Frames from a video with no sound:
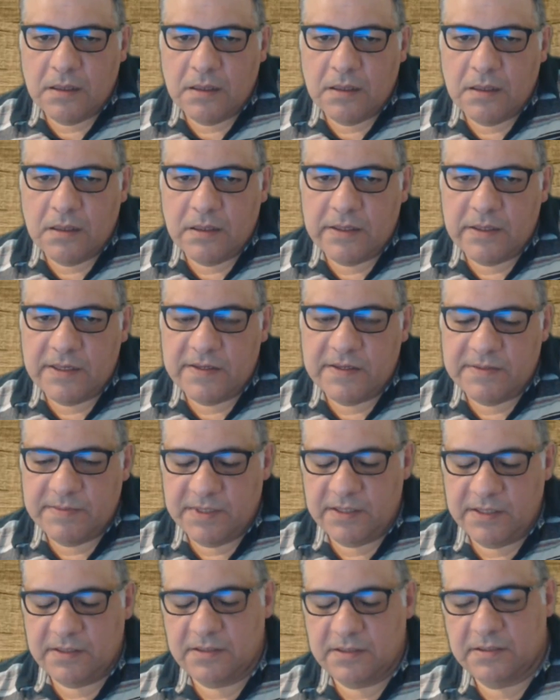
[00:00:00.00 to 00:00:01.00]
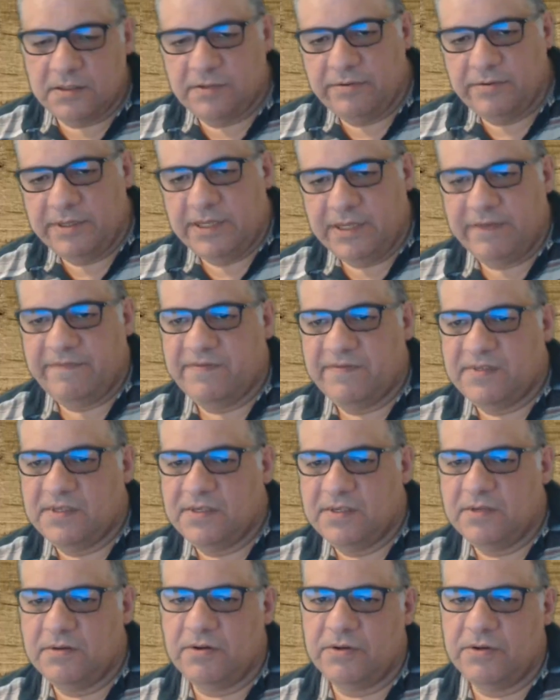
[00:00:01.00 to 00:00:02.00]
It gives me queen
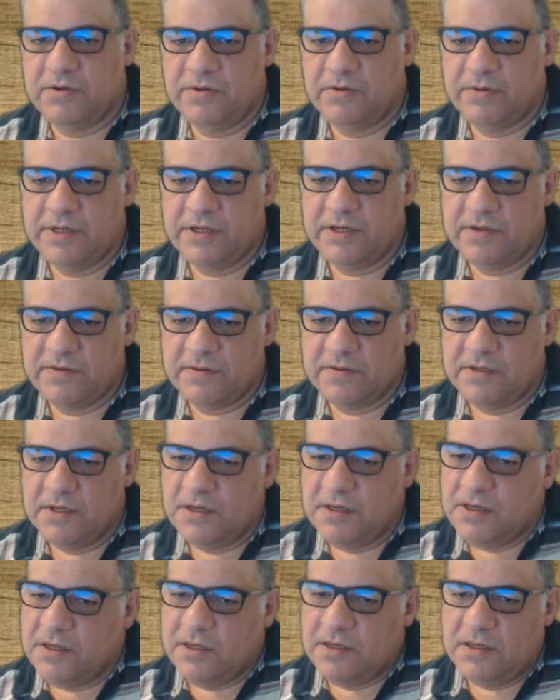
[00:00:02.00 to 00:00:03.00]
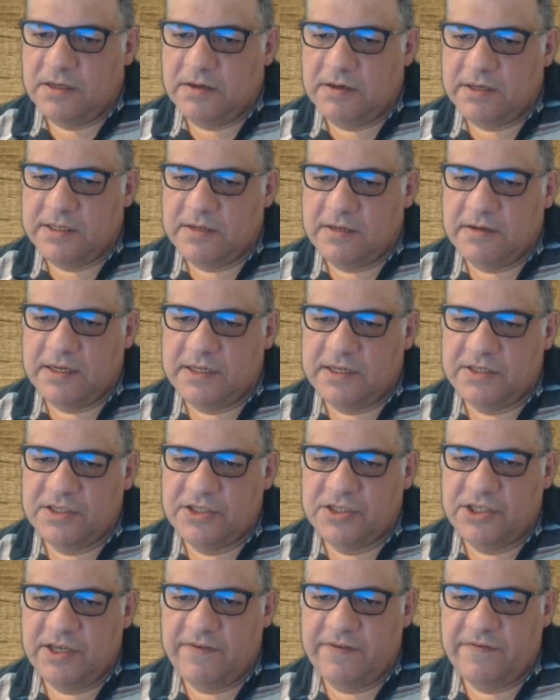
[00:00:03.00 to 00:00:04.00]
f2 on queen. No, I don't like this
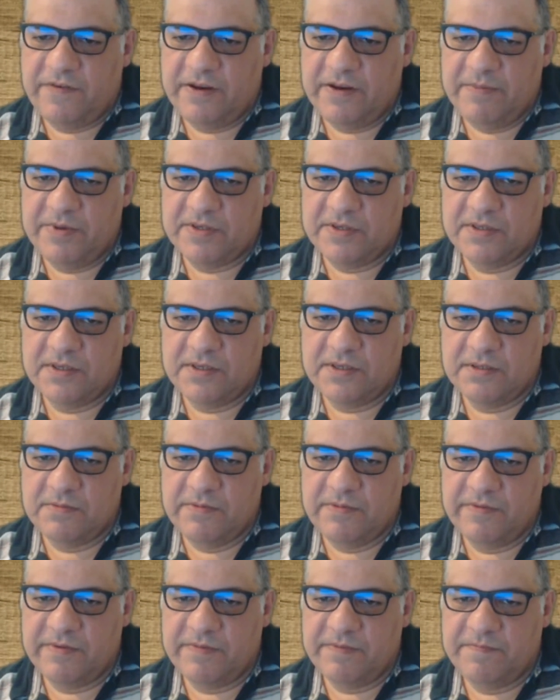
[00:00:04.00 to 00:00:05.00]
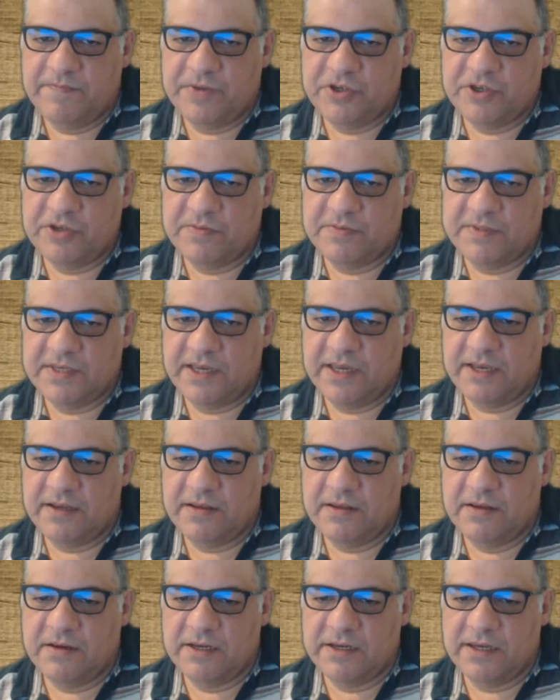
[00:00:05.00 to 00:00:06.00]
g3 business with a bishop sack
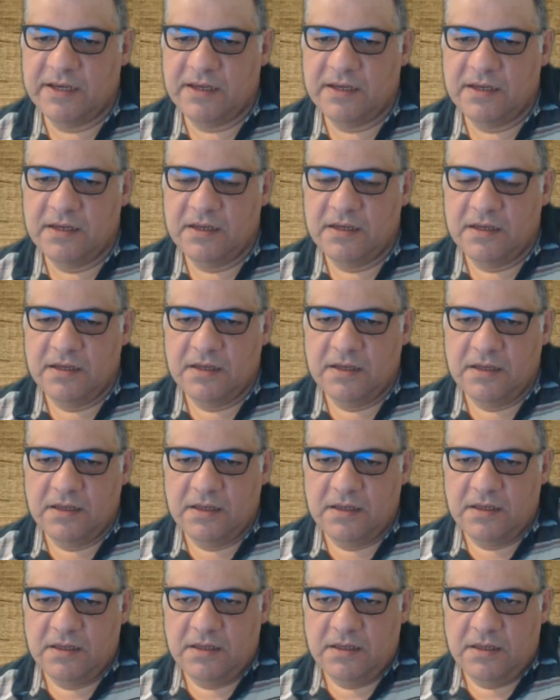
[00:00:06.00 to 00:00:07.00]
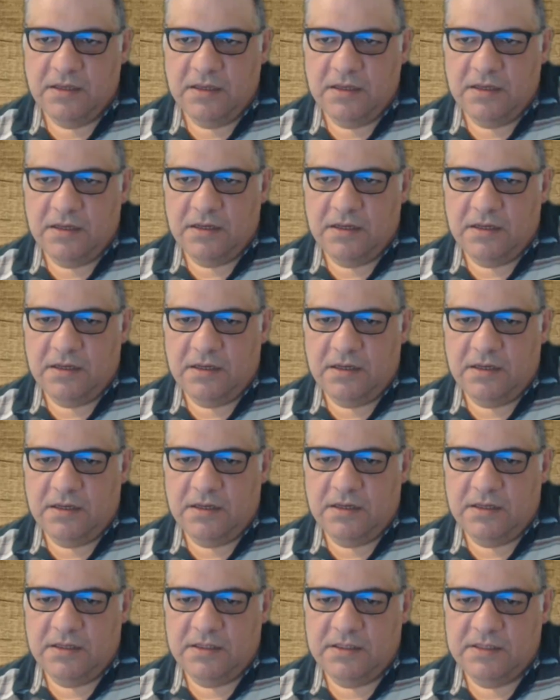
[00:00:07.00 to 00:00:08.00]
lurking.
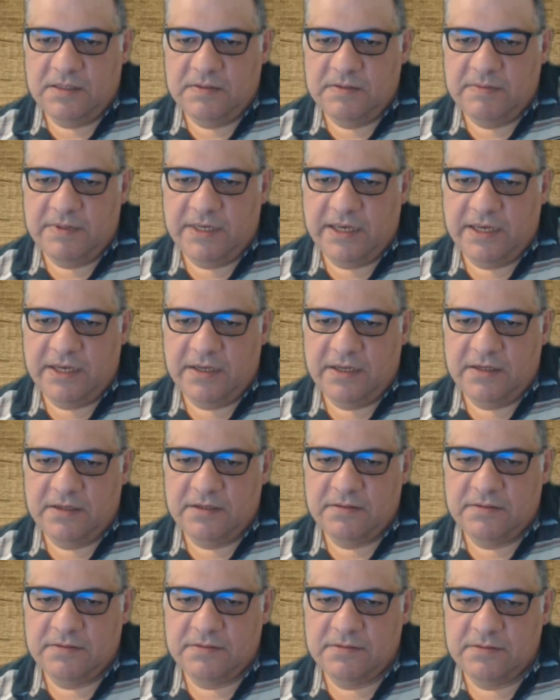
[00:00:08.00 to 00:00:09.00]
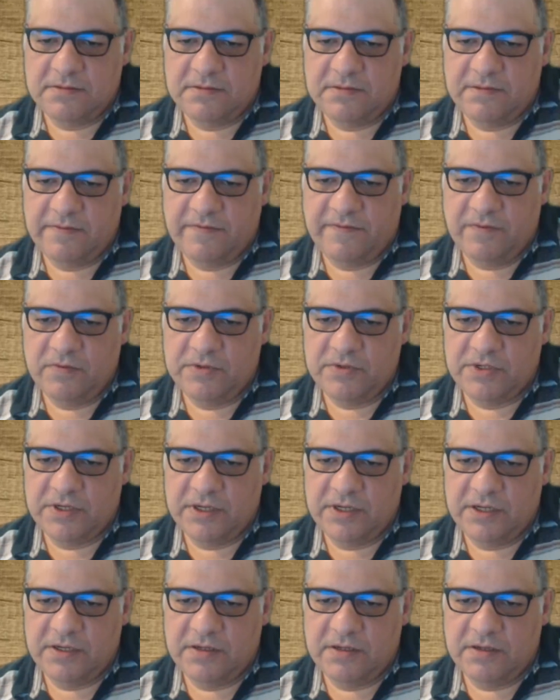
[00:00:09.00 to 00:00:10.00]
He seems to be getting in,
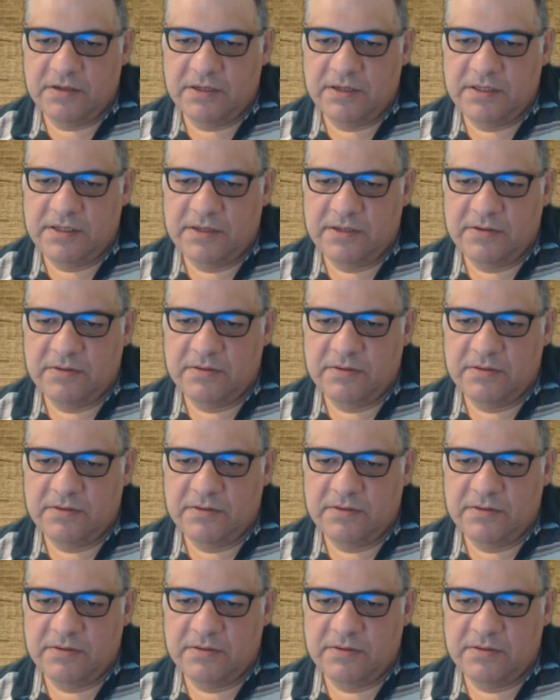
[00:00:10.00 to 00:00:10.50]
unfortunately, an ideal